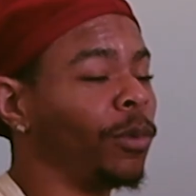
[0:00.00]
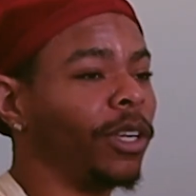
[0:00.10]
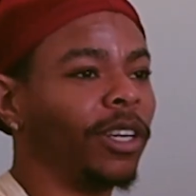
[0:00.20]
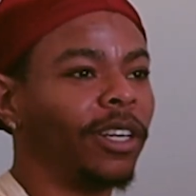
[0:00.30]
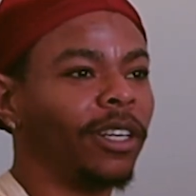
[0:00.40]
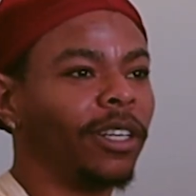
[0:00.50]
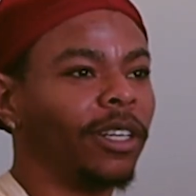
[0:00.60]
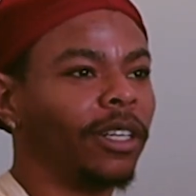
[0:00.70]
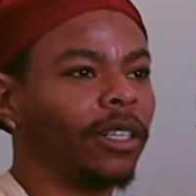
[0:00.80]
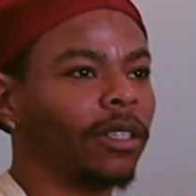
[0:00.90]
You, you be a
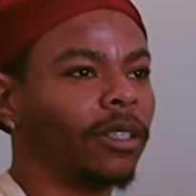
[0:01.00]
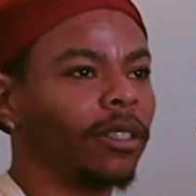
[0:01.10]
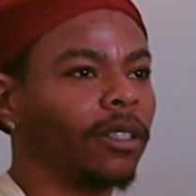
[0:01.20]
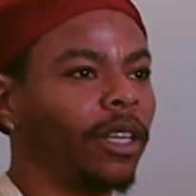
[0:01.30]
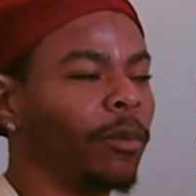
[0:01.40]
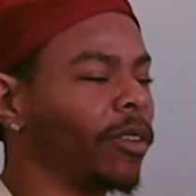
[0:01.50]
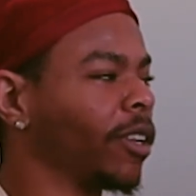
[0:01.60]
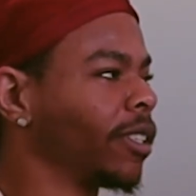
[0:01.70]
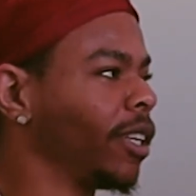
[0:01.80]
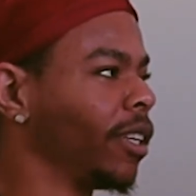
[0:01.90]
uh,
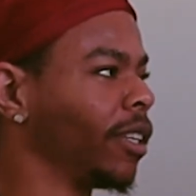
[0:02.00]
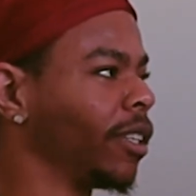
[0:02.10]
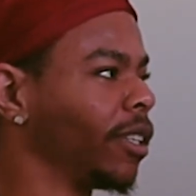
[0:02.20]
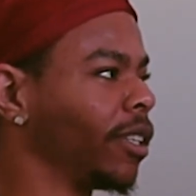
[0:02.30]
MSRT?